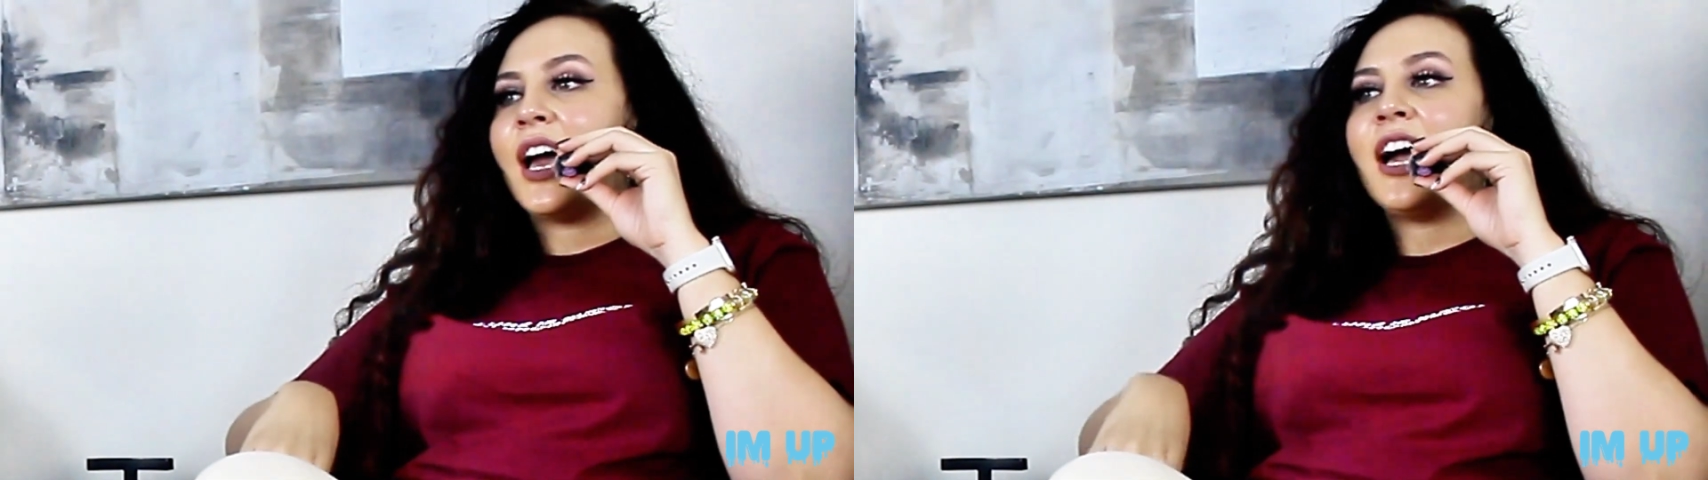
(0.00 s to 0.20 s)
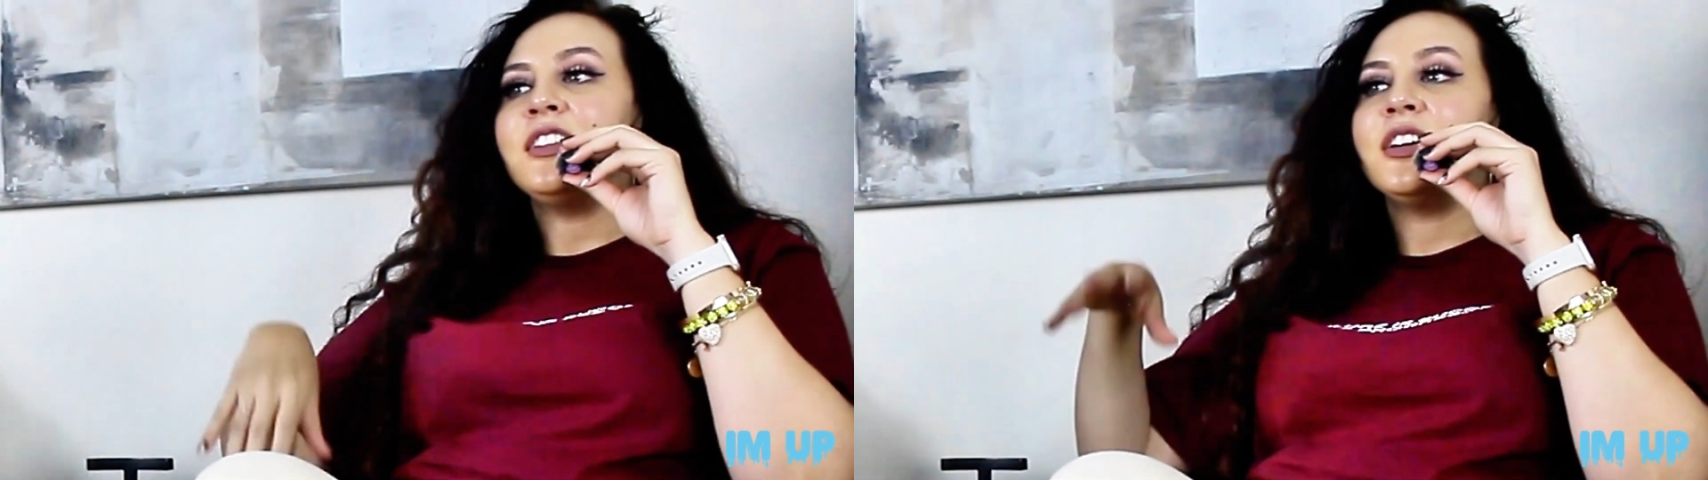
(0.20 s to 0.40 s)

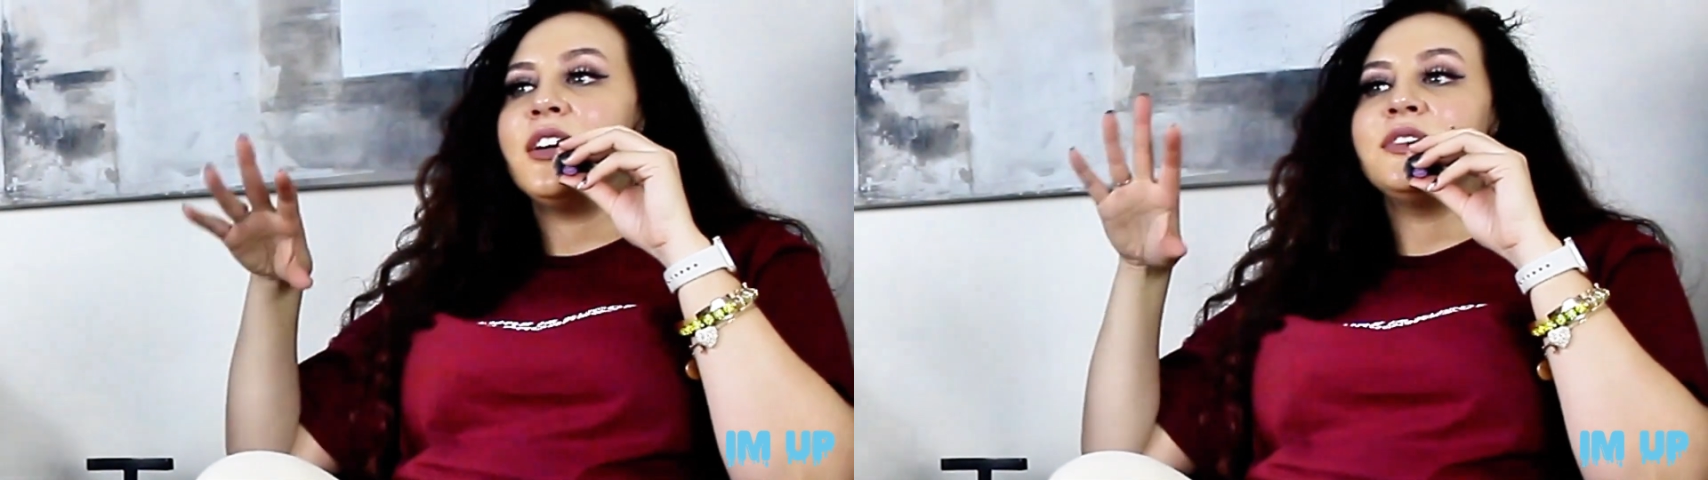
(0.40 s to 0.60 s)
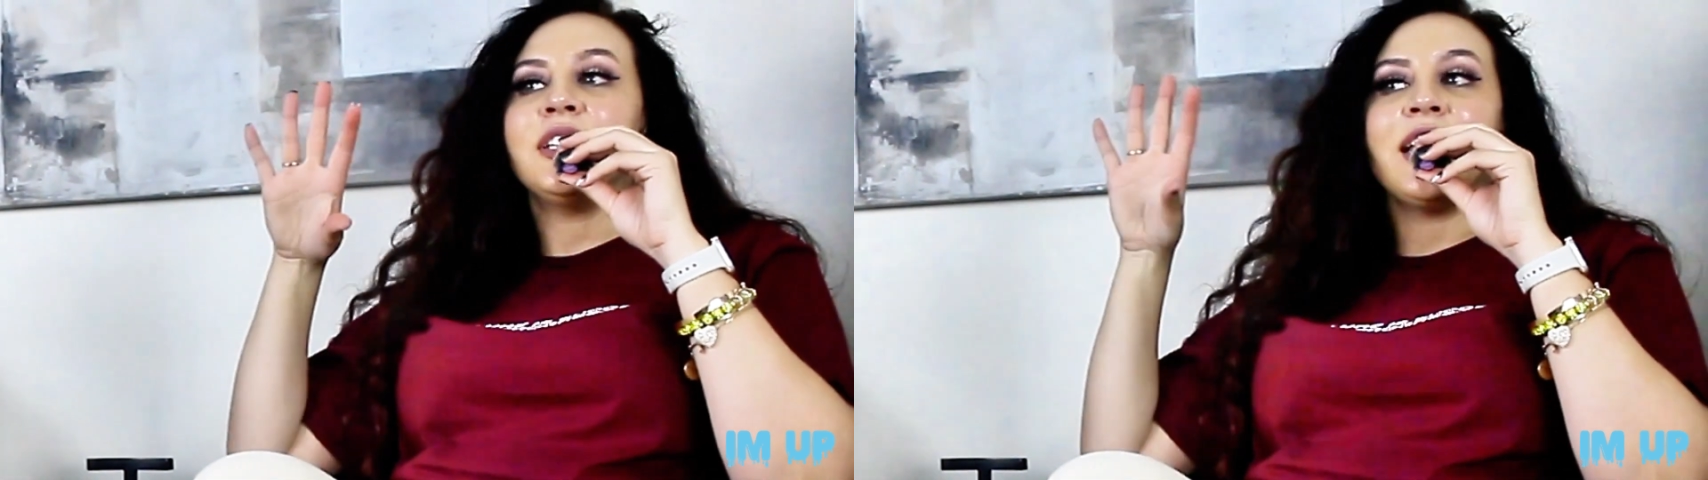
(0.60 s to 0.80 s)
I
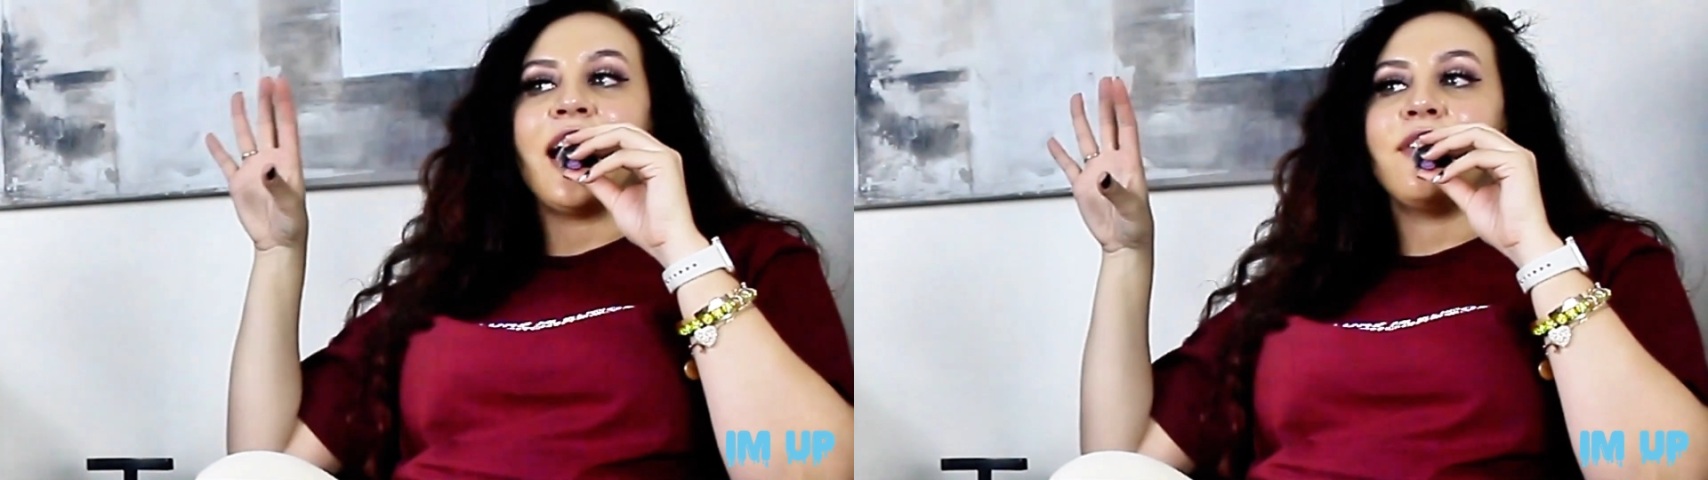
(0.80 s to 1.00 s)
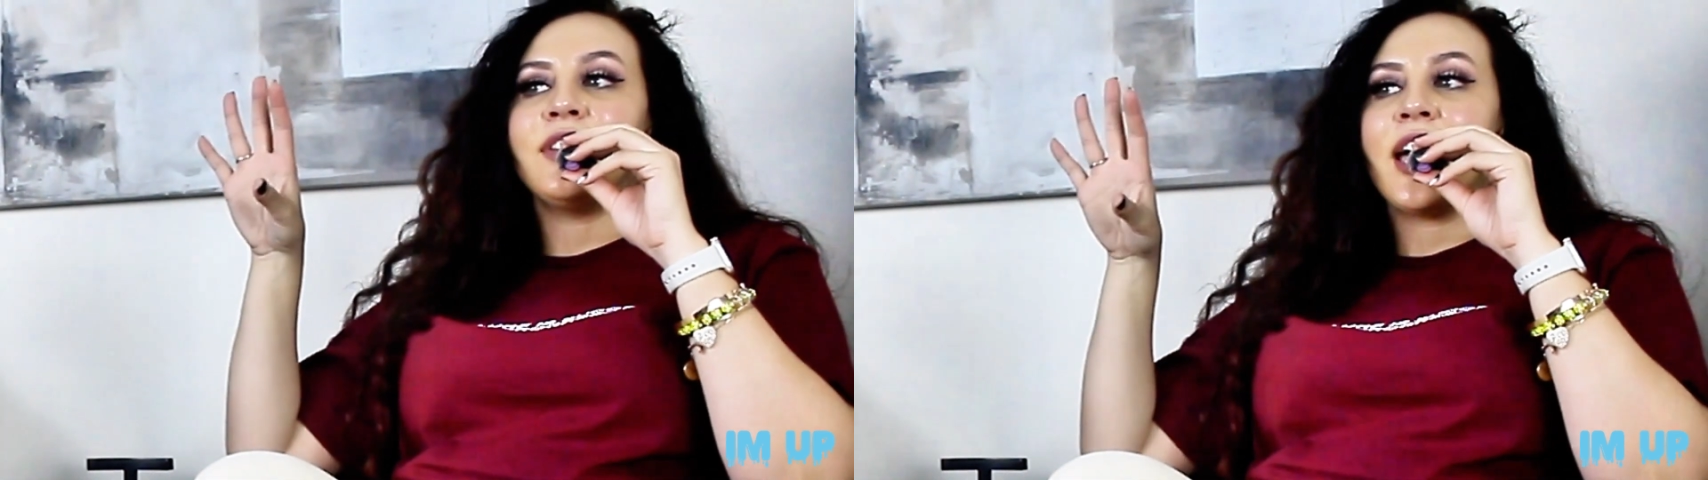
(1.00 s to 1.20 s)
love to
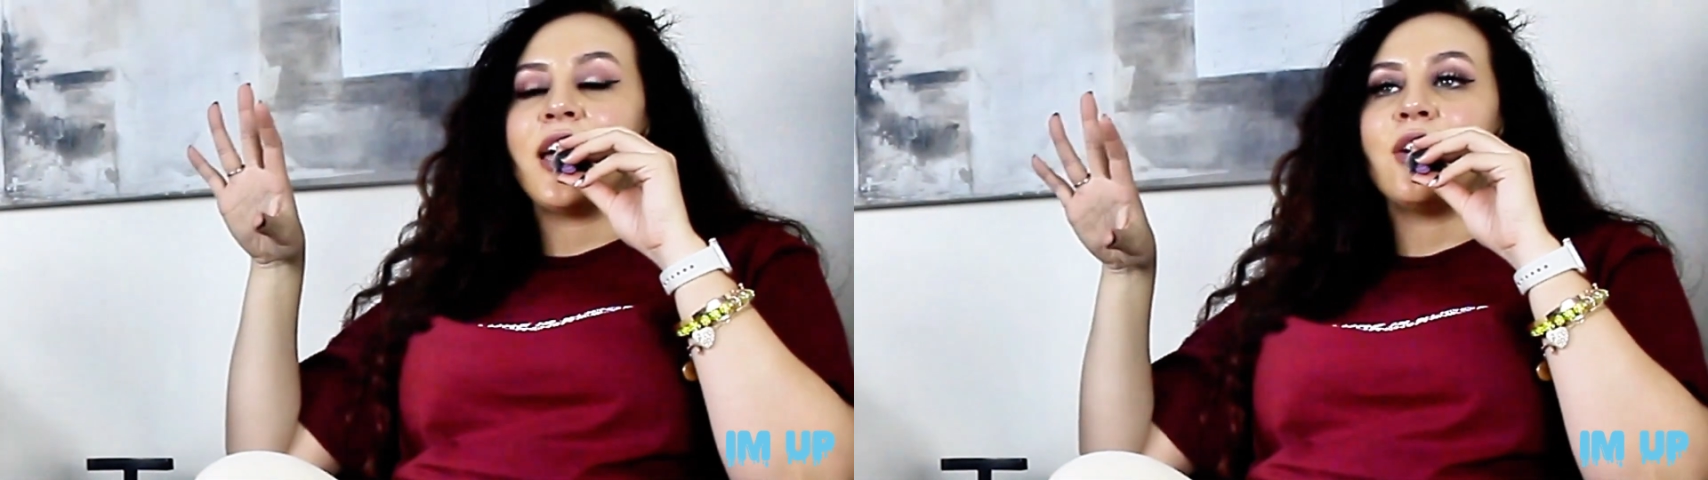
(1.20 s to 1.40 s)
laugh, like,